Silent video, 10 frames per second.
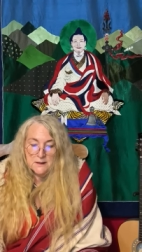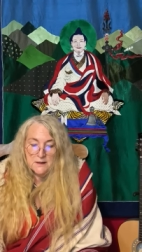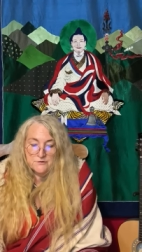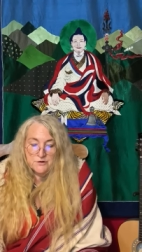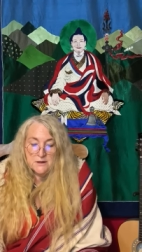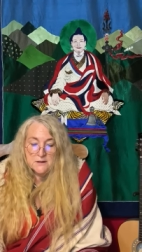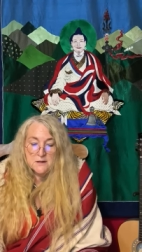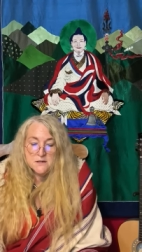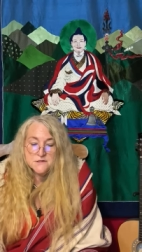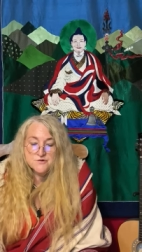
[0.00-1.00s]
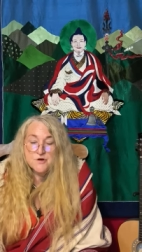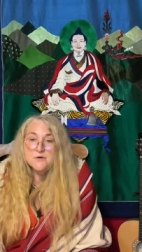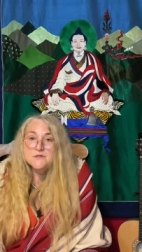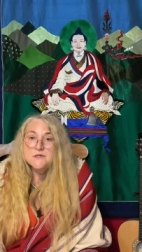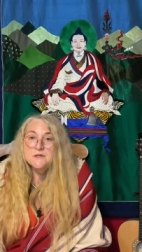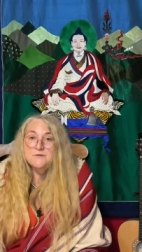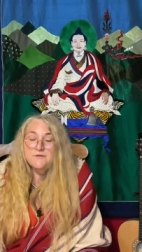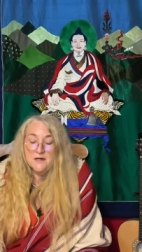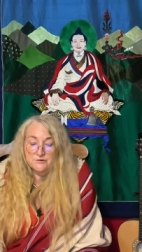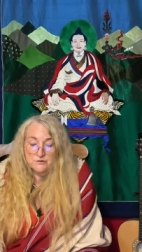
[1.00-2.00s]
and she had thus chosen the
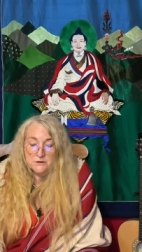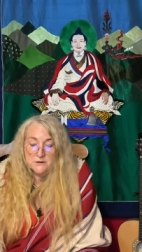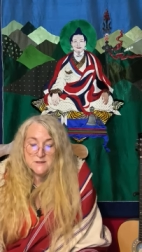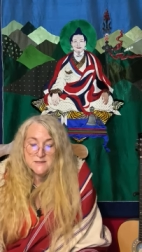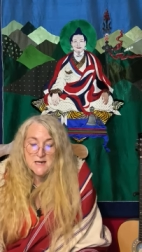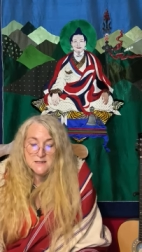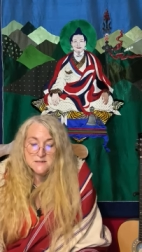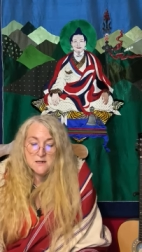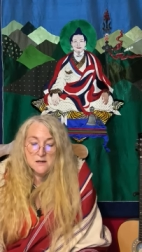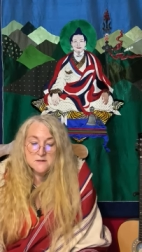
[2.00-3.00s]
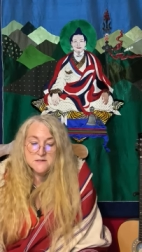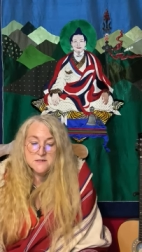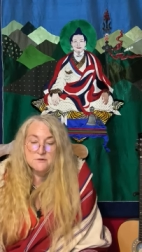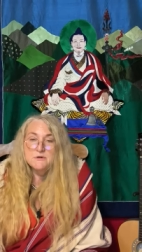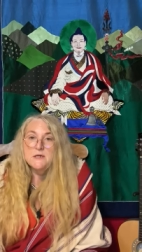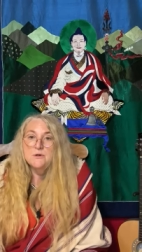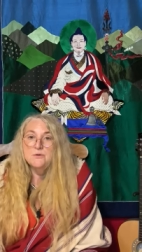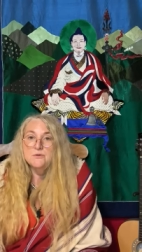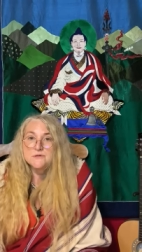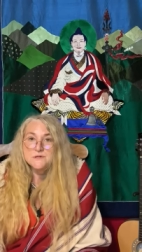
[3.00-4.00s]
fashion and textiles degree
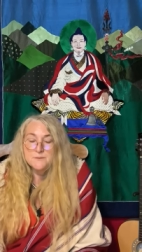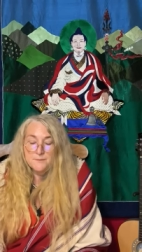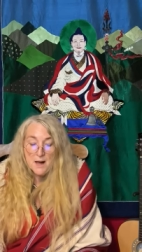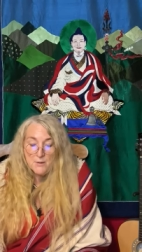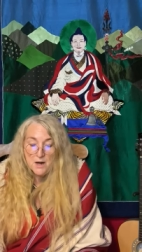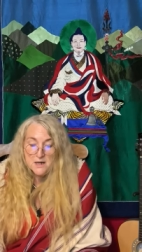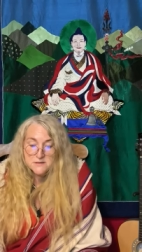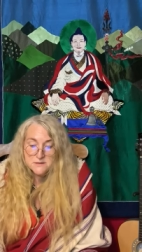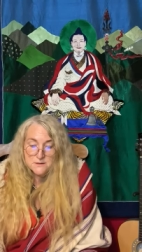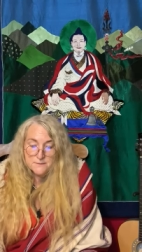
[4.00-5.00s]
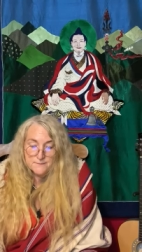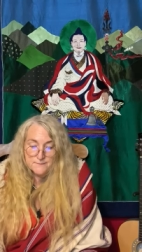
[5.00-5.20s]
course at Bower Ashton.